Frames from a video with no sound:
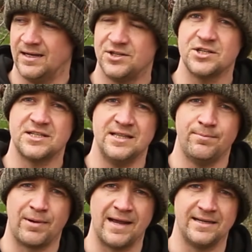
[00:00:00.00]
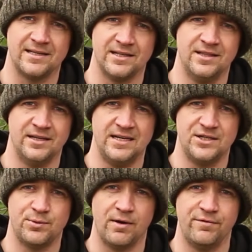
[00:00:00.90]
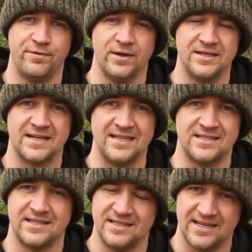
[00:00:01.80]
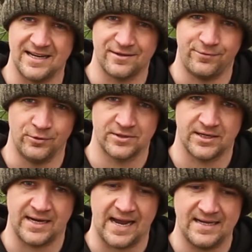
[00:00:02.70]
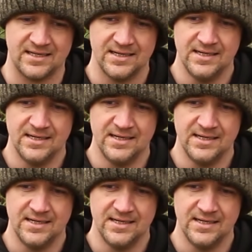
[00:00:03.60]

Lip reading: just in the blank than the 12-foot intensity TX4s that I had.